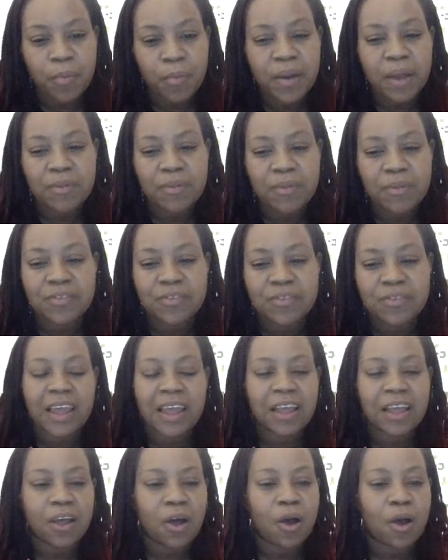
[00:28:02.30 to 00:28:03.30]
But I was just
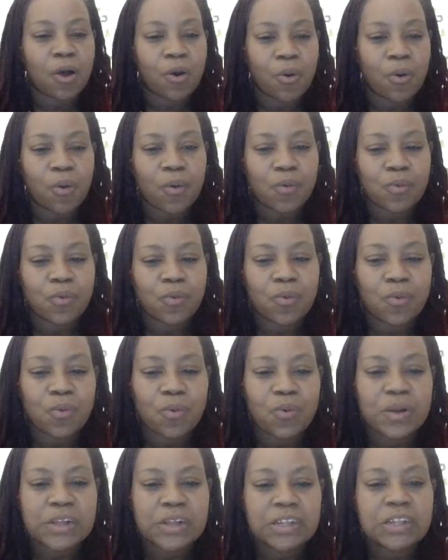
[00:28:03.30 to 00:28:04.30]
like,
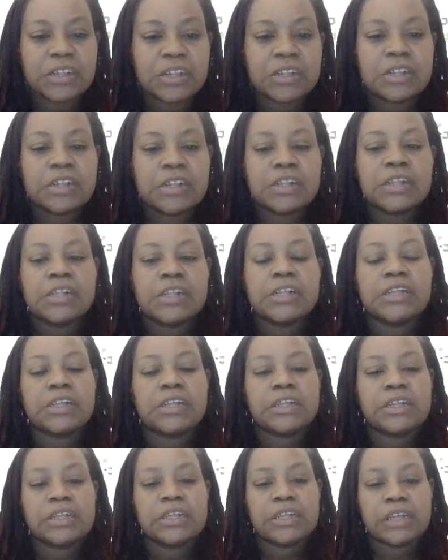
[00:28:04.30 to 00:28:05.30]
oh.
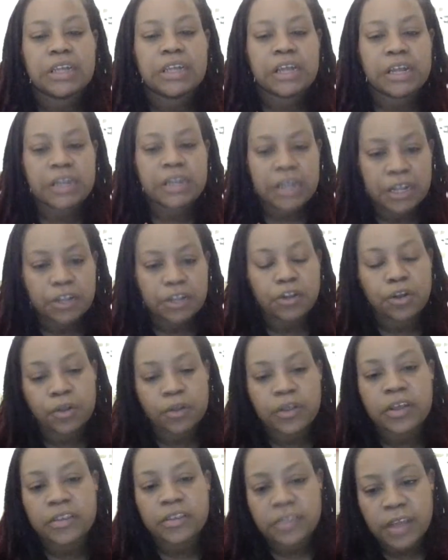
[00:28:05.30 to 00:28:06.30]
And then,
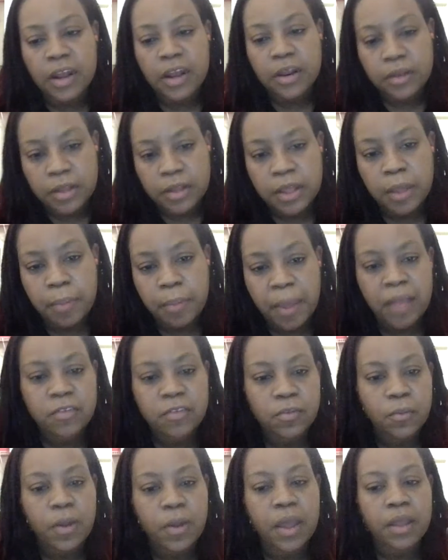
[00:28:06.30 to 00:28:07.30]
they had said he had
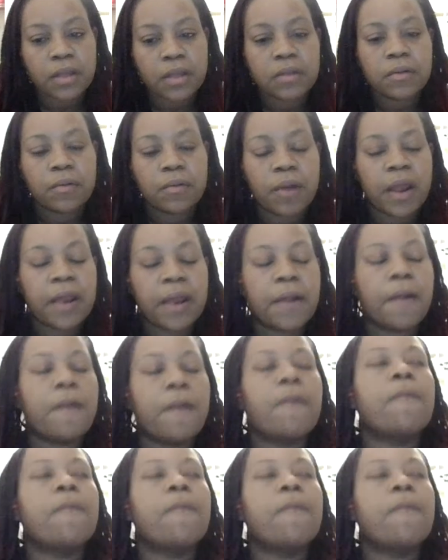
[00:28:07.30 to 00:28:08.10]
passed away, right?